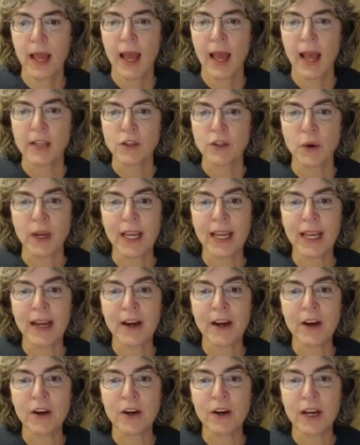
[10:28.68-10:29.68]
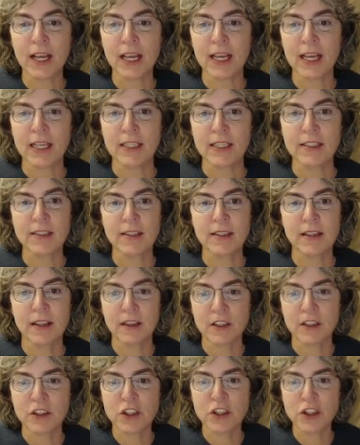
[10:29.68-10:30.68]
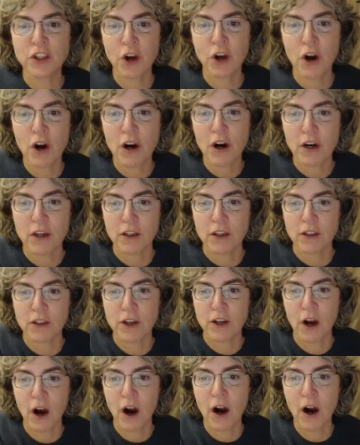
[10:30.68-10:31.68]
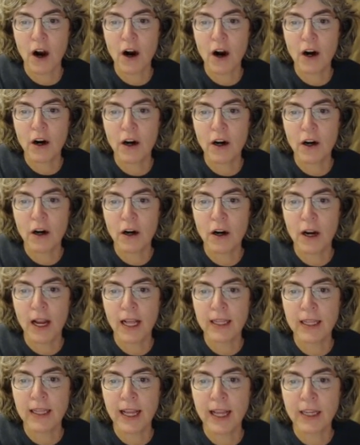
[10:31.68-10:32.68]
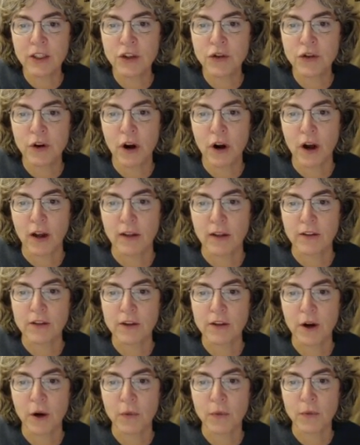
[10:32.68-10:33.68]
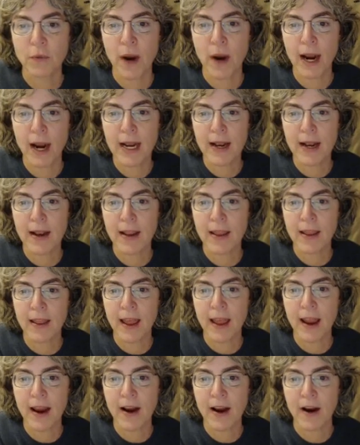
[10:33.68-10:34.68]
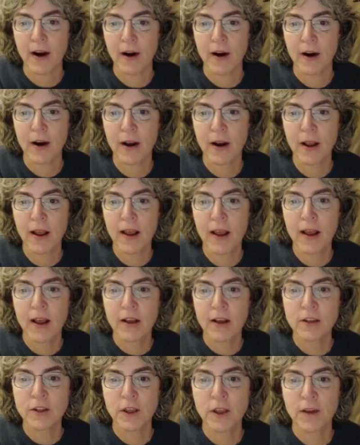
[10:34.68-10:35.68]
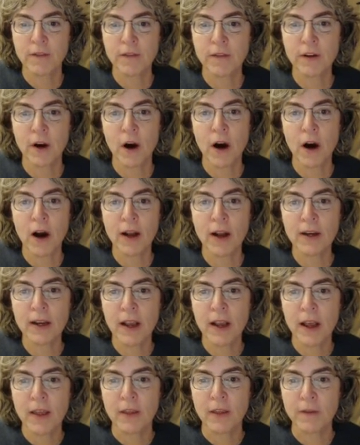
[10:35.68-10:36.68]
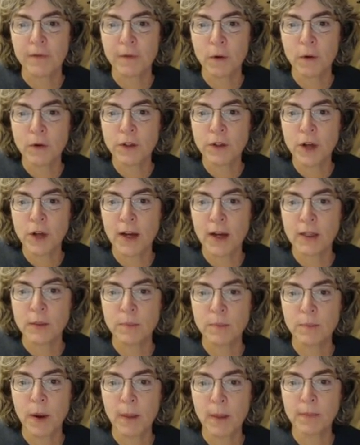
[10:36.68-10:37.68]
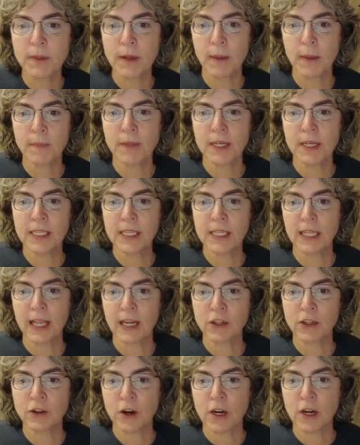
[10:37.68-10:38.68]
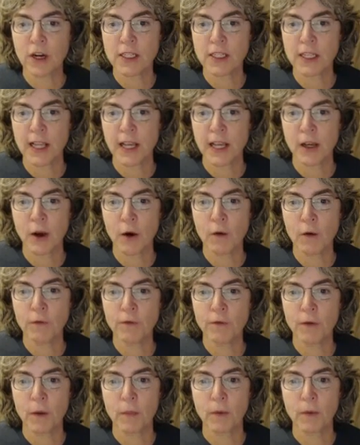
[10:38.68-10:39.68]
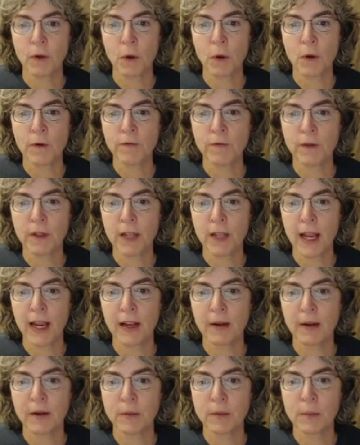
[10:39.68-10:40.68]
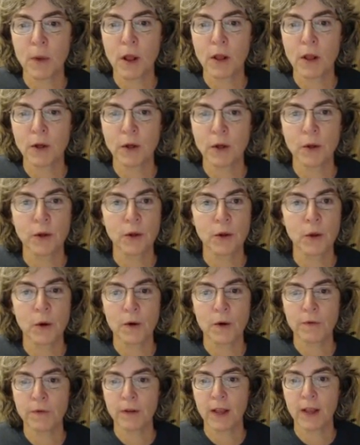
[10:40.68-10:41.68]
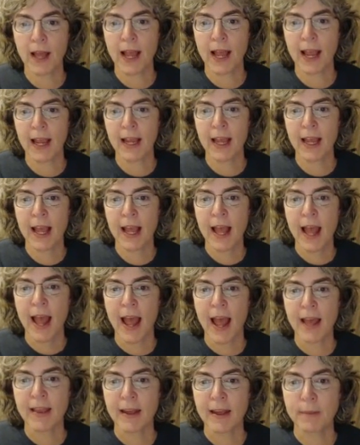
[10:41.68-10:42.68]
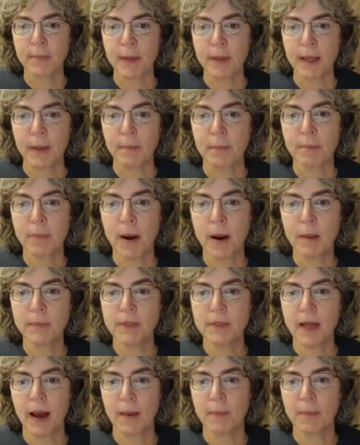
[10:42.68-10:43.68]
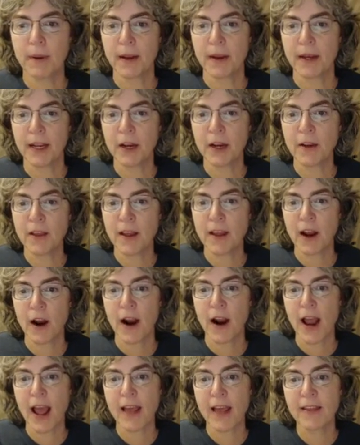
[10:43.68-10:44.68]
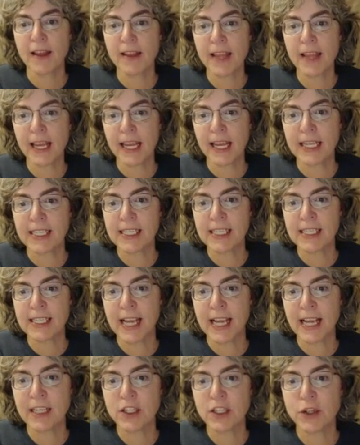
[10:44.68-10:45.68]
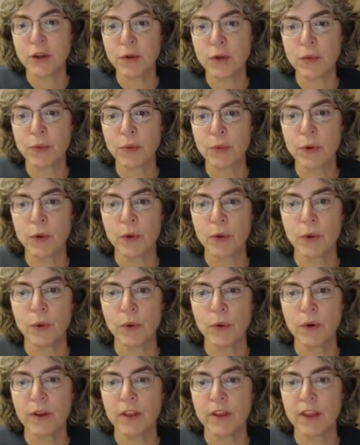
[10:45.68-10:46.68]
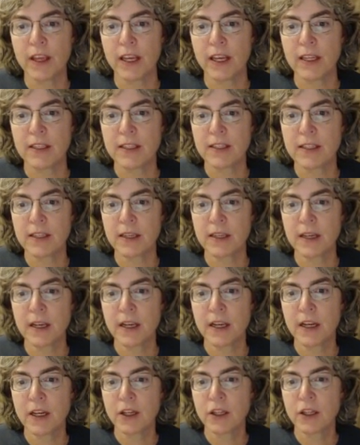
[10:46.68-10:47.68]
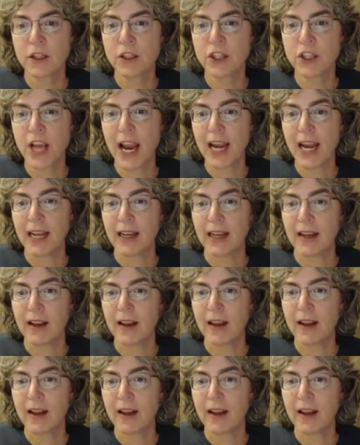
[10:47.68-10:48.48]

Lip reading: And so here is the stars, our electrons right there. So they've gone, the photon has bumped up these electrons and they go from chlorophyll A molecule to chlorophyll A, and then they get bumped up, and here they are, and then they get sent through this chain,